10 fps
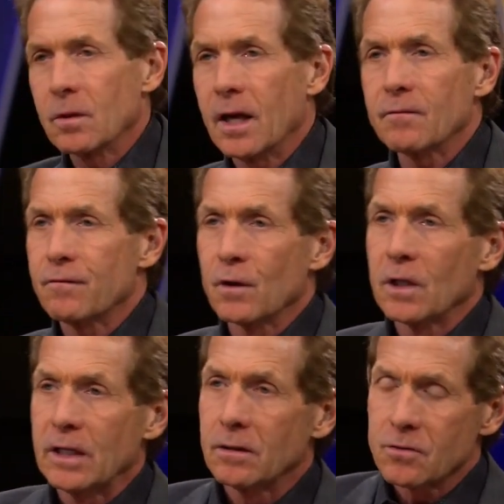at
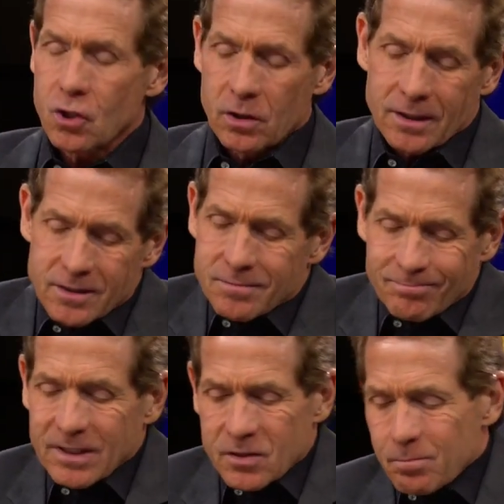Philly and Charlotte,
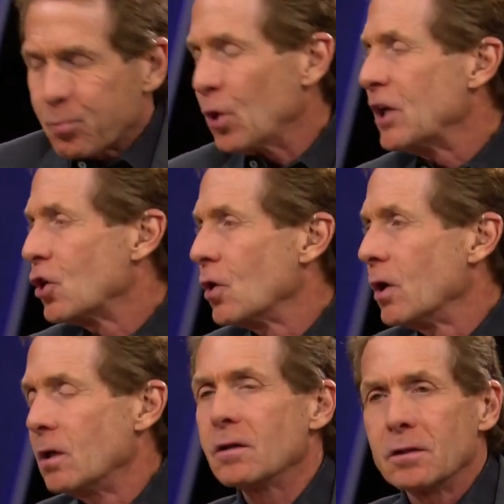it's pretty
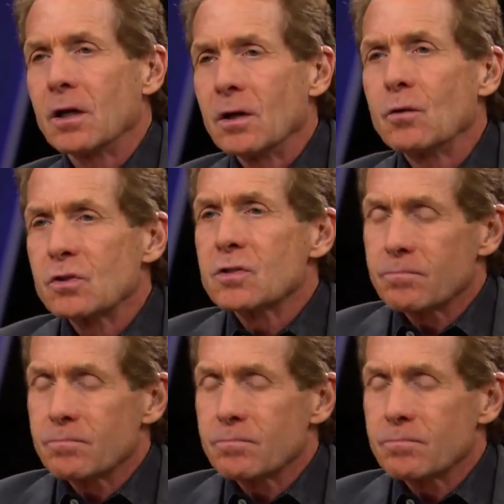good. You know, it was...